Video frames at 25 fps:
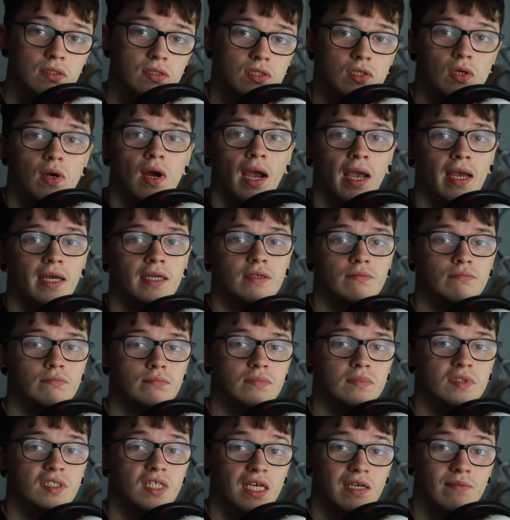so I had a
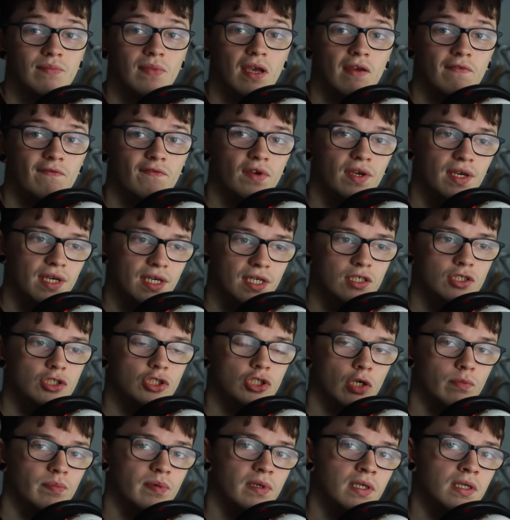TMA for each
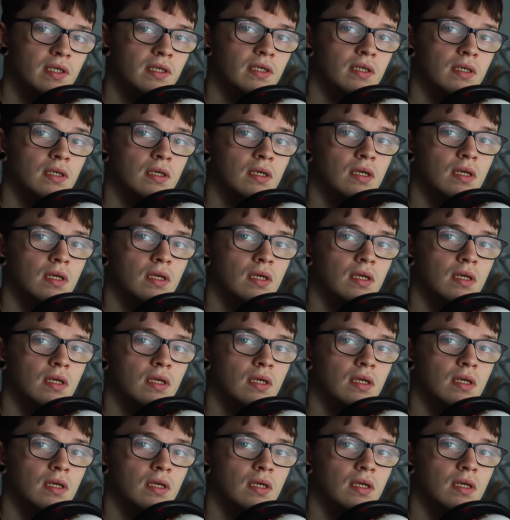topic.